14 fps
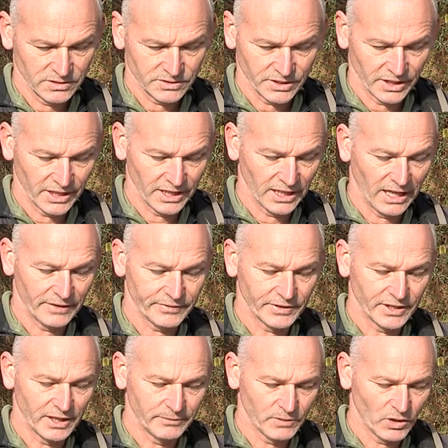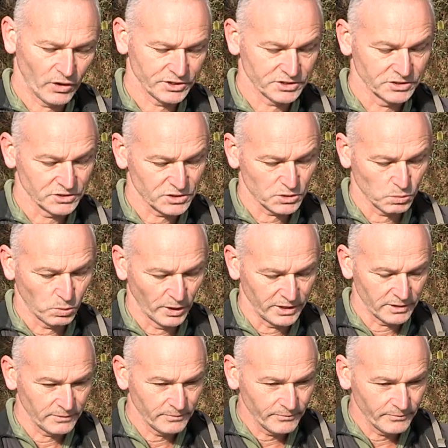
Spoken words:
So they're loving them, nice and sweet,